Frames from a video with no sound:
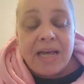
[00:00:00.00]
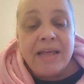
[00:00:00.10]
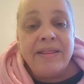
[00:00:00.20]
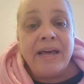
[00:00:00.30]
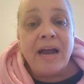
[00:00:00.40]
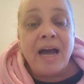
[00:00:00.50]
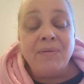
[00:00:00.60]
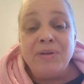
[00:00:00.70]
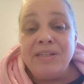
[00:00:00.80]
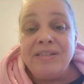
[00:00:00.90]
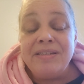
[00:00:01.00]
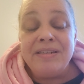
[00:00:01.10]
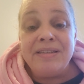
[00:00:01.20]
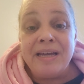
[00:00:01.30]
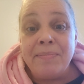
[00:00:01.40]
That
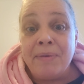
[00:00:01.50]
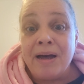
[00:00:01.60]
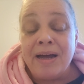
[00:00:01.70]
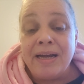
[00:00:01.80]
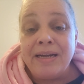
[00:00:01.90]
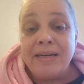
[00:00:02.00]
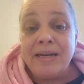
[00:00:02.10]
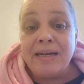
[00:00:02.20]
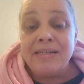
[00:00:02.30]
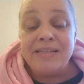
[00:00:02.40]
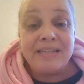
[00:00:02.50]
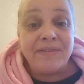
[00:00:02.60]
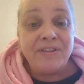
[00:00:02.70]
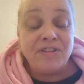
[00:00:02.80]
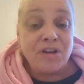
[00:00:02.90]
that my
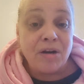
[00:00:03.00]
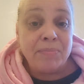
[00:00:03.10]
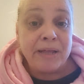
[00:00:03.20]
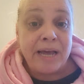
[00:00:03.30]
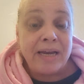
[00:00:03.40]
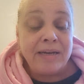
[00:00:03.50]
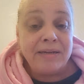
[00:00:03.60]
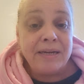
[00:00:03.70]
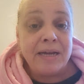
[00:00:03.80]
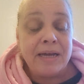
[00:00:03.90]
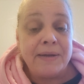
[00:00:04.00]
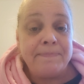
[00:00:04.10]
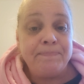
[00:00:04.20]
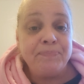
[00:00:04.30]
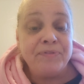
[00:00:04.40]
savings card plan
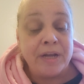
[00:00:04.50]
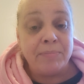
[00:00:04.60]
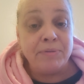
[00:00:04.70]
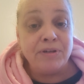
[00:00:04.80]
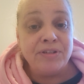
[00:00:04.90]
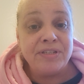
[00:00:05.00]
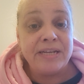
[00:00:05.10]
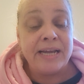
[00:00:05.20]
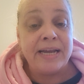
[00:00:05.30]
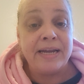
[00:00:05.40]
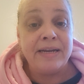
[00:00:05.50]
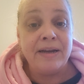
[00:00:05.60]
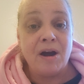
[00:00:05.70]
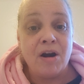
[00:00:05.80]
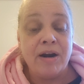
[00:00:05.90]
numbers and
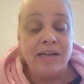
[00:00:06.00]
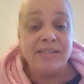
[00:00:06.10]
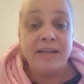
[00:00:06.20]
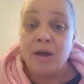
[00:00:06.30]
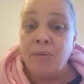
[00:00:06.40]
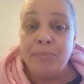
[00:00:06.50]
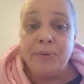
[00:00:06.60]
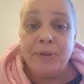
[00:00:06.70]
RX help